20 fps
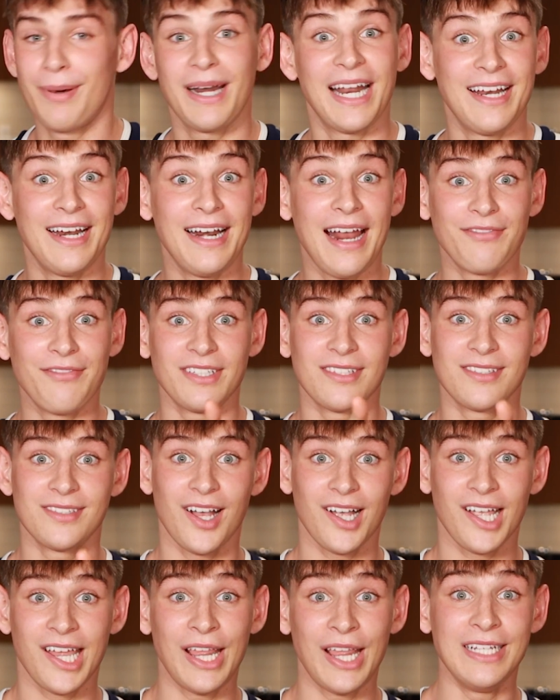I didn't have to
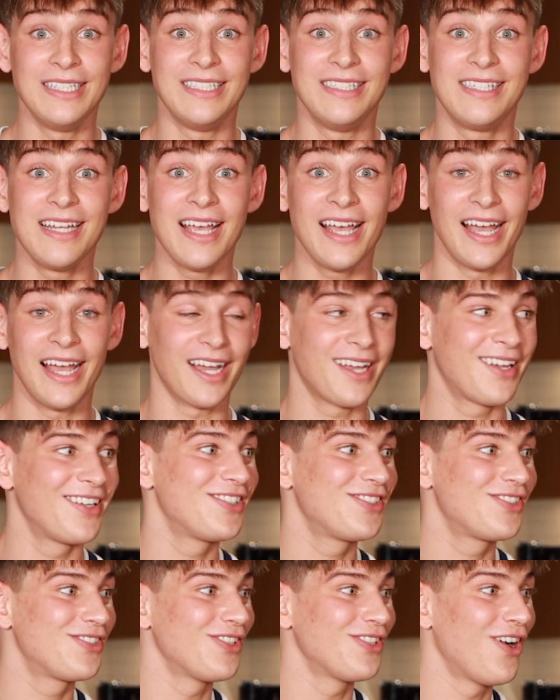suck any.
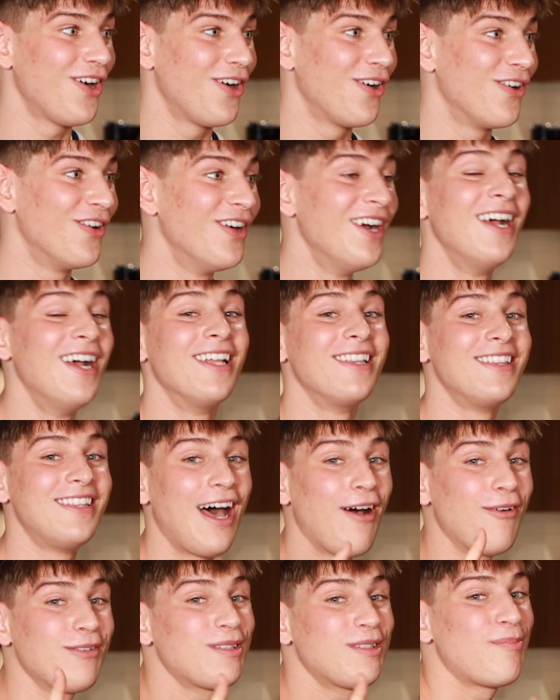So
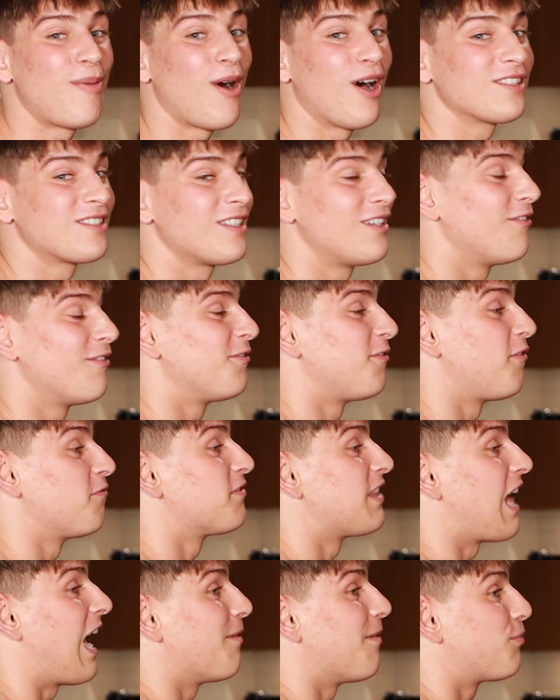that was the positive of
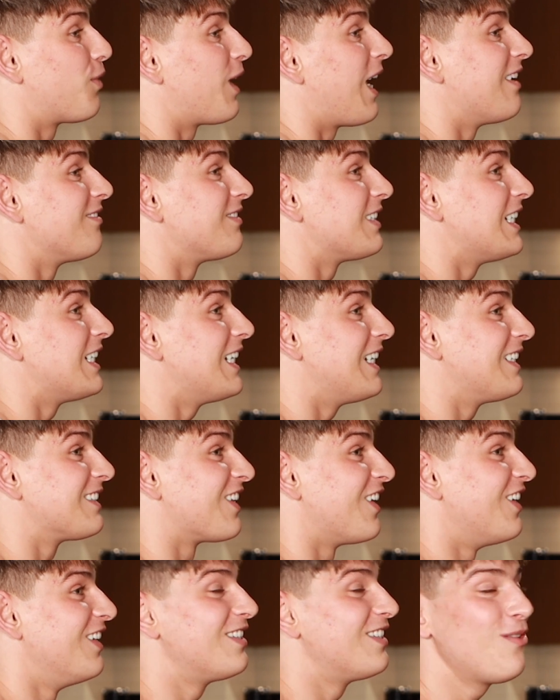that private.
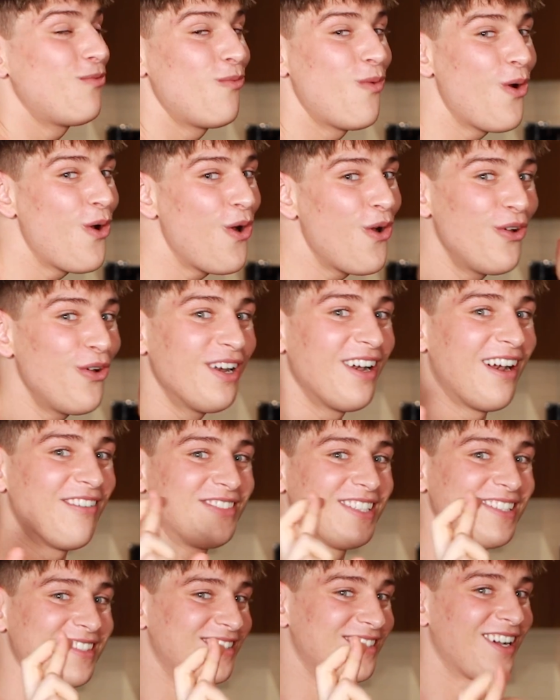So I was like, oh, I didn't have
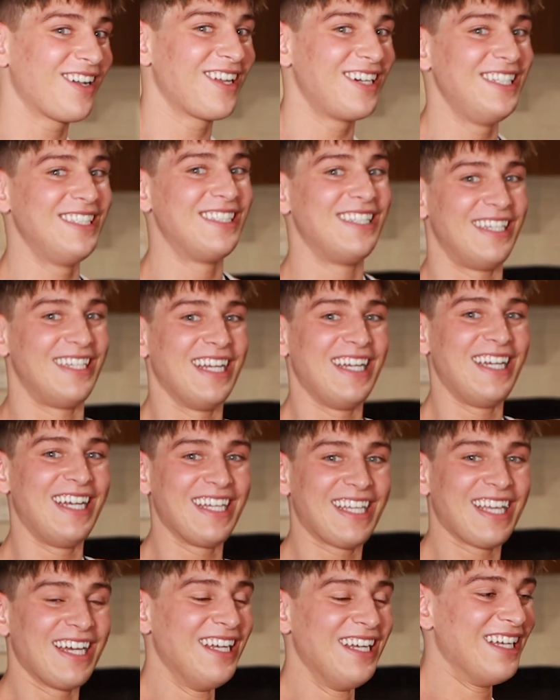to suck any.
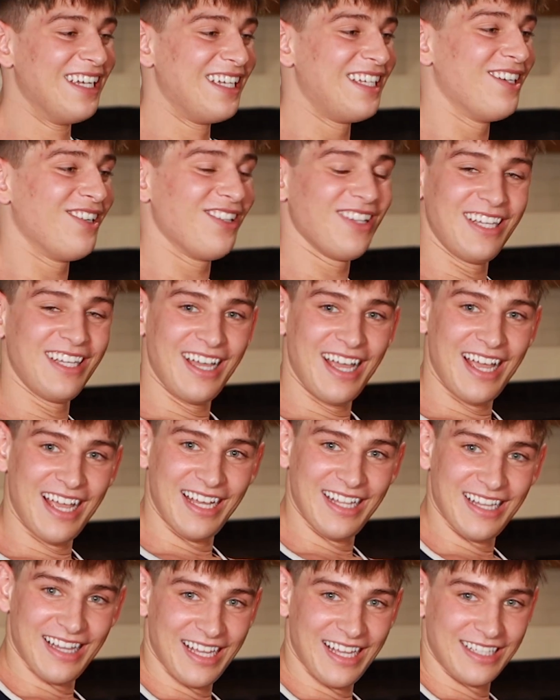He only
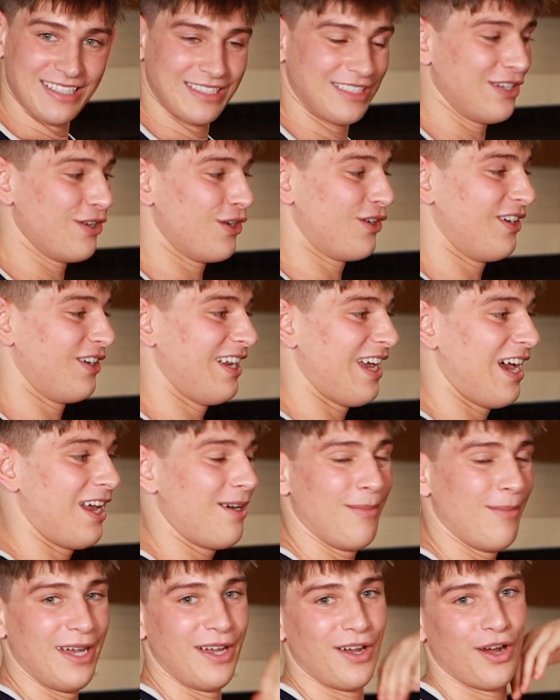ate like deodorant out
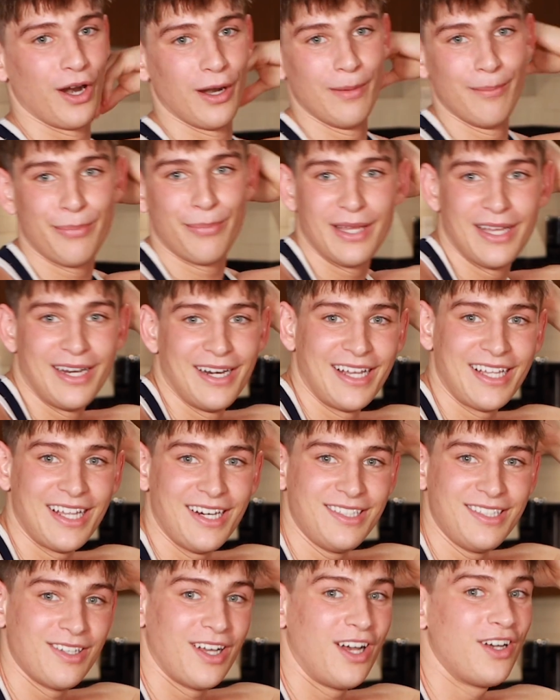of my armpit, and I get
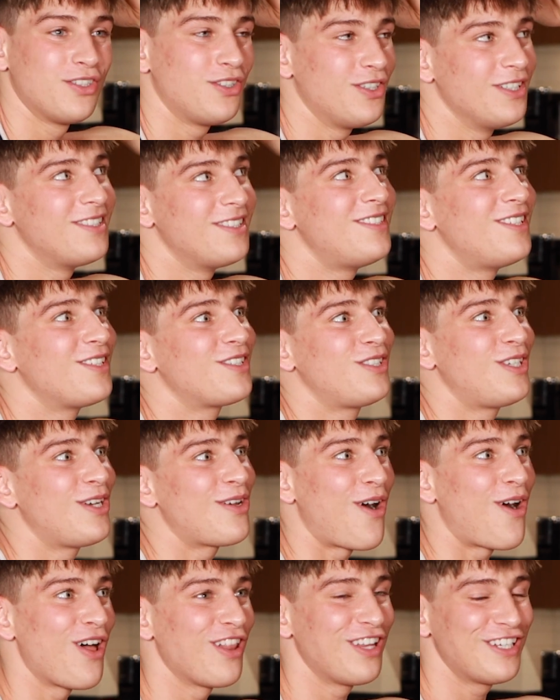
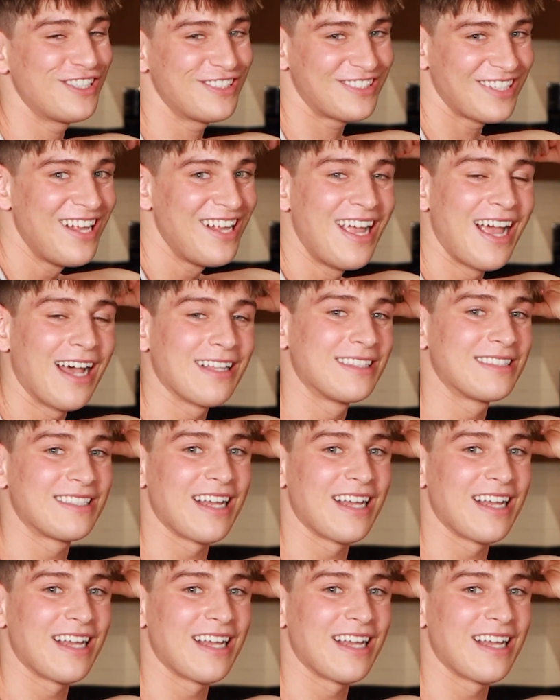$160 at the